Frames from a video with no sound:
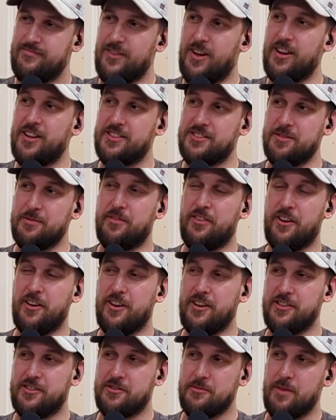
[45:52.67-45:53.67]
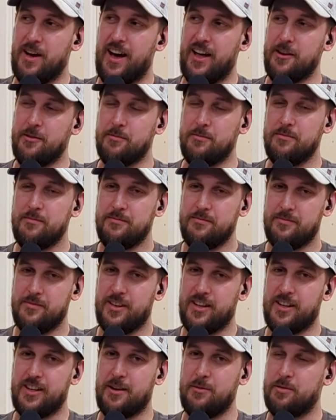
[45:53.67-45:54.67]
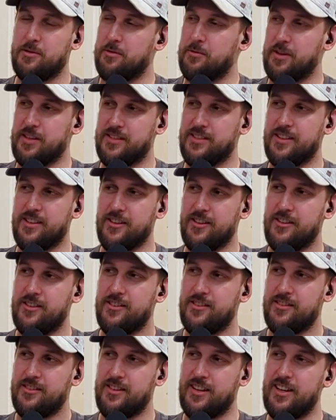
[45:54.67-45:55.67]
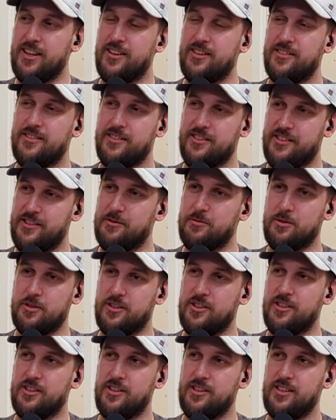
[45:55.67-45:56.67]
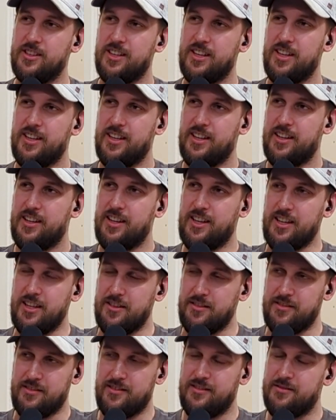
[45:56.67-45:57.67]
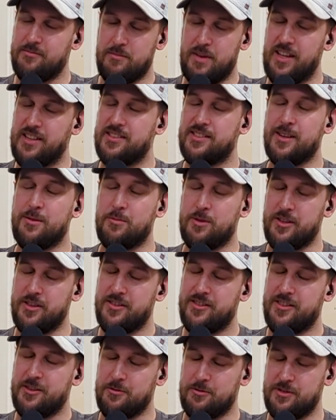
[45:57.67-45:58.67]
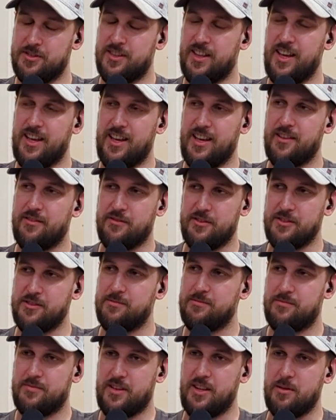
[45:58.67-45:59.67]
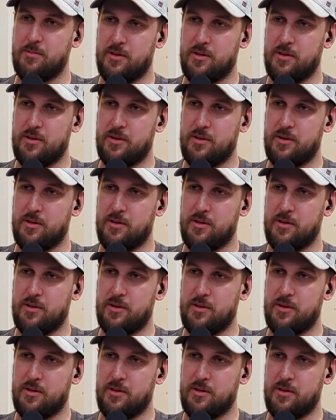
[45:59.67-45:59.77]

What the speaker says: I got some photos from Adam a couple of weeks ago now he met someone that was there for the